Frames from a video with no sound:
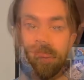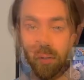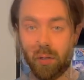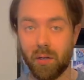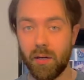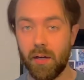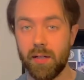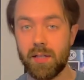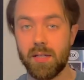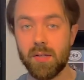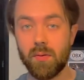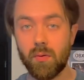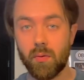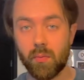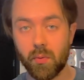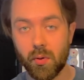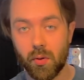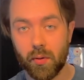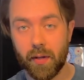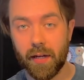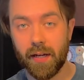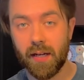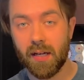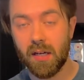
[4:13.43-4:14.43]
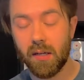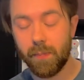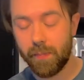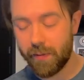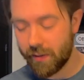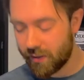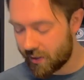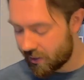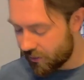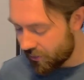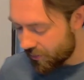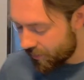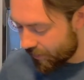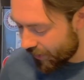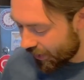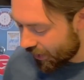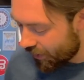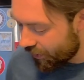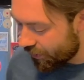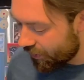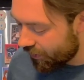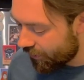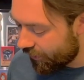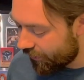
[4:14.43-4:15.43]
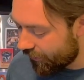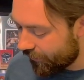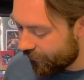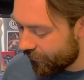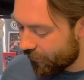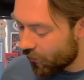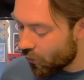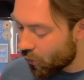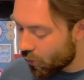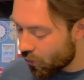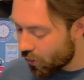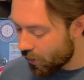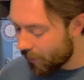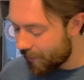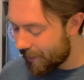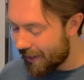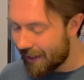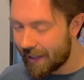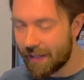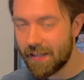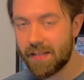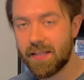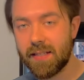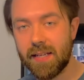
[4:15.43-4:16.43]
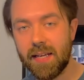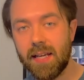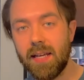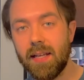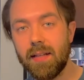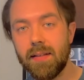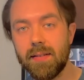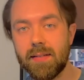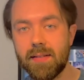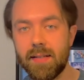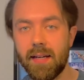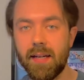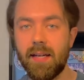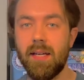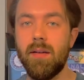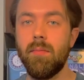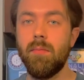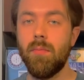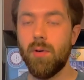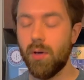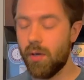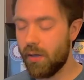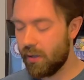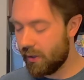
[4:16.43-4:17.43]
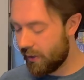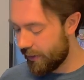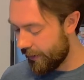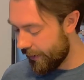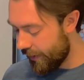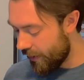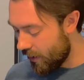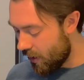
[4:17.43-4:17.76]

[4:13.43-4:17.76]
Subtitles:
All right, so we're rolling up into about the 4 minute, 10 second mark.